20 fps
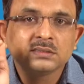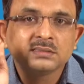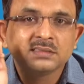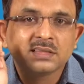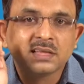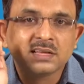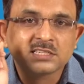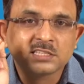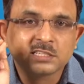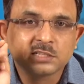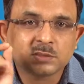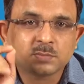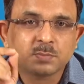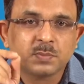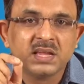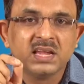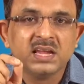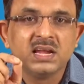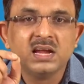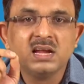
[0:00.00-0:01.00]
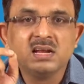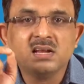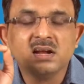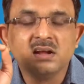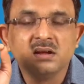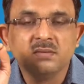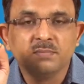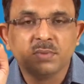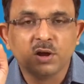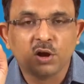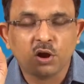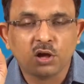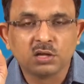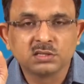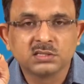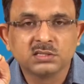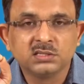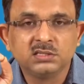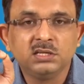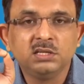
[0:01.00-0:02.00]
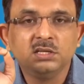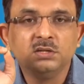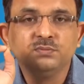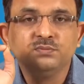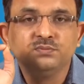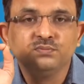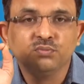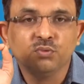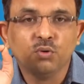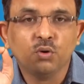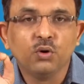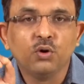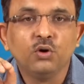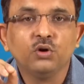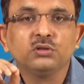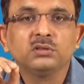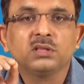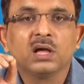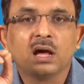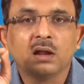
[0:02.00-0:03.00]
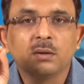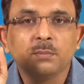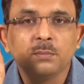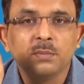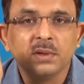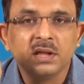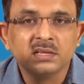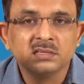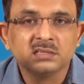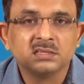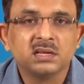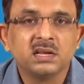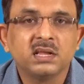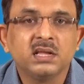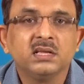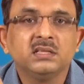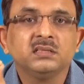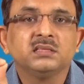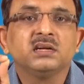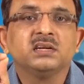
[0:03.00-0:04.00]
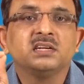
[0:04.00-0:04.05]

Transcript: the speed and velocity both are measuring the